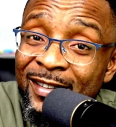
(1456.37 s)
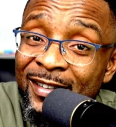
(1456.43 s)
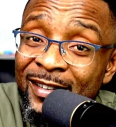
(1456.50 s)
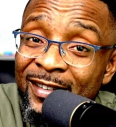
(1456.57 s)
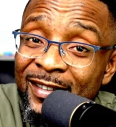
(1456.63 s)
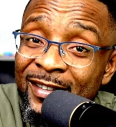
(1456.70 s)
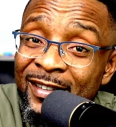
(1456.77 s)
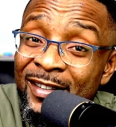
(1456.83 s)

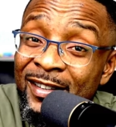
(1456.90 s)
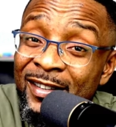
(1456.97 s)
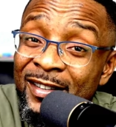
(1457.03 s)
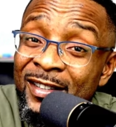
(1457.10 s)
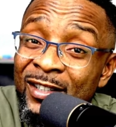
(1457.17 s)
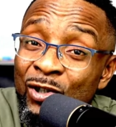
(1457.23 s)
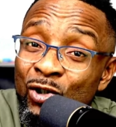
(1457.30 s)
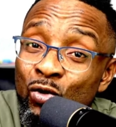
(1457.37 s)

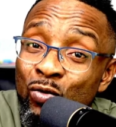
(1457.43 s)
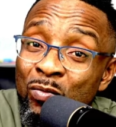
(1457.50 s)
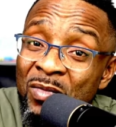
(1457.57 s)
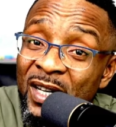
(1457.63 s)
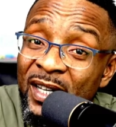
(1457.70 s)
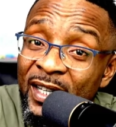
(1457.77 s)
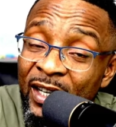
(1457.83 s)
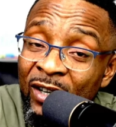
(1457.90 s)
62
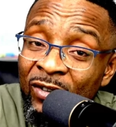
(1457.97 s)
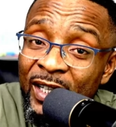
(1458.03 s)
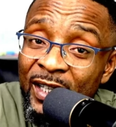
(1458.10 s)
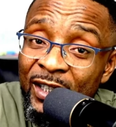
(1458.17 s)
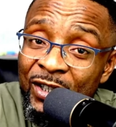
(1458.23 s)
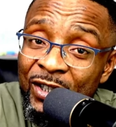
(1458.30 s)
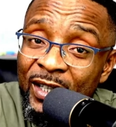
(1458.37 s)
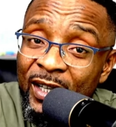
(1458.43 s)
million a
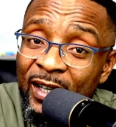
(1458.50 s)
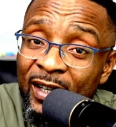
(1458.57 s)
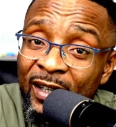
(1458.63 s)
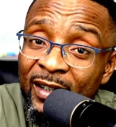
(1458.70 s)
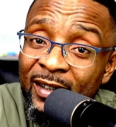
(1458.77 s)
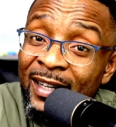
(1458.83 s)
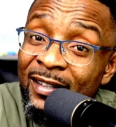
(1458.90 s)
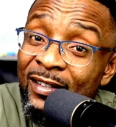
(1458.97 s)
year.
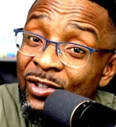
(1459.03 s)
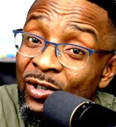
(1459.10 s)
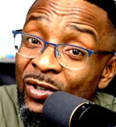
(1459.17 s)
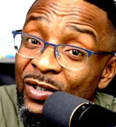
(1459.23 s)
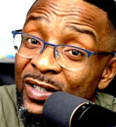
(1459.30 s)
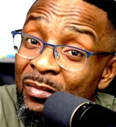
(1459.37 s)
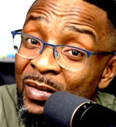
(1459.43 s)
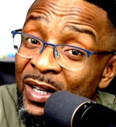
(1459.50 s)
That's just
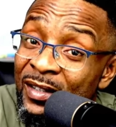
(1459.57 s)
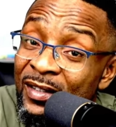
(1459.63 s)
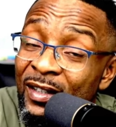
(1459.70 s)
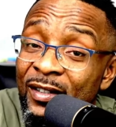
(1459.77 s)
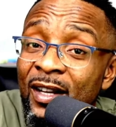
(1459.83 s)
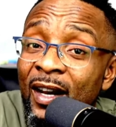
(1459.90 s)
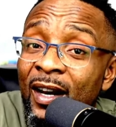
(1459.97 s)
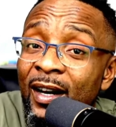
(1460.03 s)
the basic
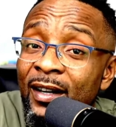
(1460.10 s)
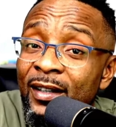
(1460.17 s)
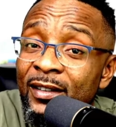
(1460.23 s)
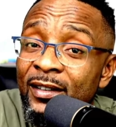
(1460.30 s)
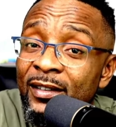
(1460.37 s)
salary.